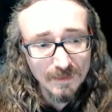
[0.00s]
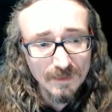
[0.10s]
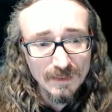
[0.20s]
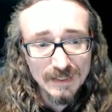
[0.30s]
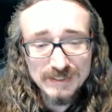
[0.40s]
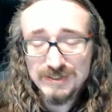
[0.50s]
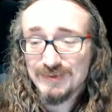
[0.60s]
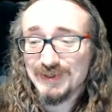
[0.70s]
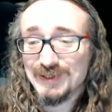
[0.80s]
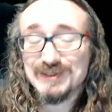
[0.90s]
That's uh, just a
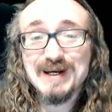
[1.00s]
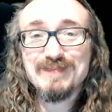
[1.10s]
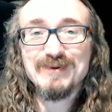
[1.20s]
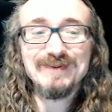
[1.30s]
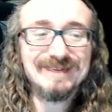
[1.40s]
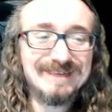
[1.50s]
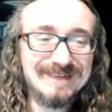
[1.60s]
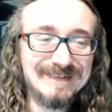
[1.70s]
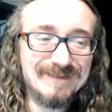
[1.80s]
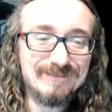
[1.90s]
quick example
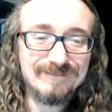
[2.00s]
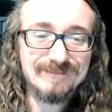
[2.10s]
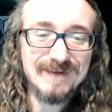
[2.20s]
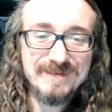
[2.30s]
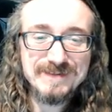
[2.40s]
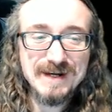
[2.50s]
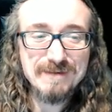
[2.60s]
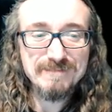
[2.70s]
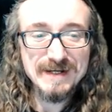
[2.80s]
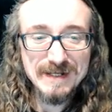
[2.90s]
off the top
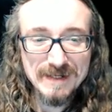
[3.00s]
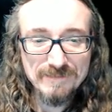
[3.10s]
of my head.